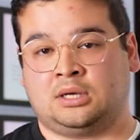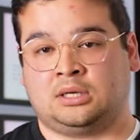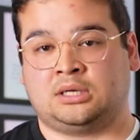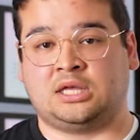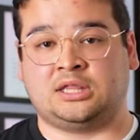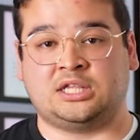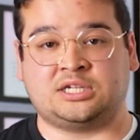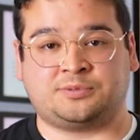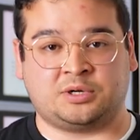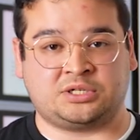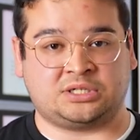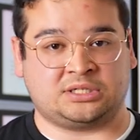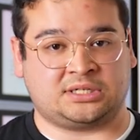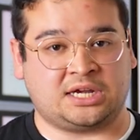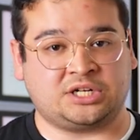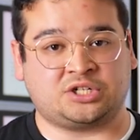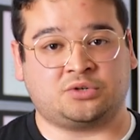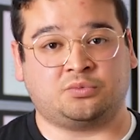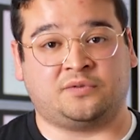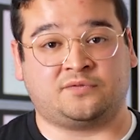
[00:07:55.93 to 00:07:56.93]
In this
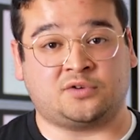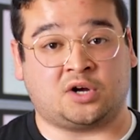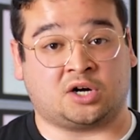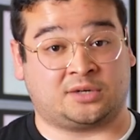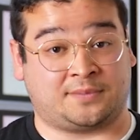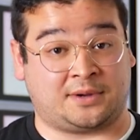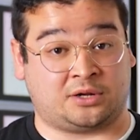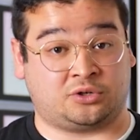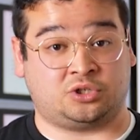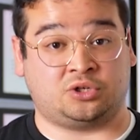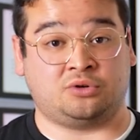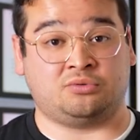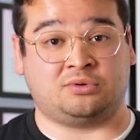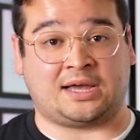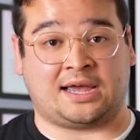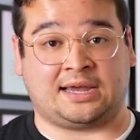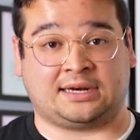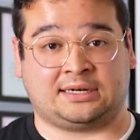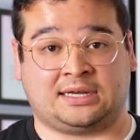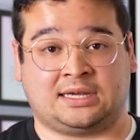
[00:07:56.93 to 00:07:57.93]
presentation, we've talked about two
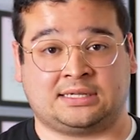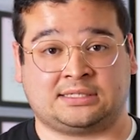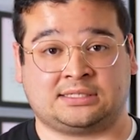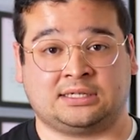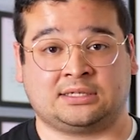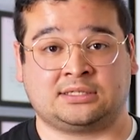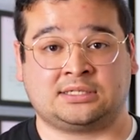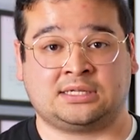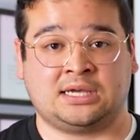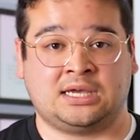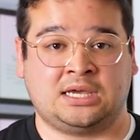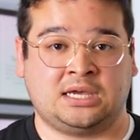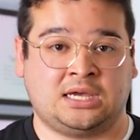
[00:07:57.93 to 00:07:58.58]
diagnostics,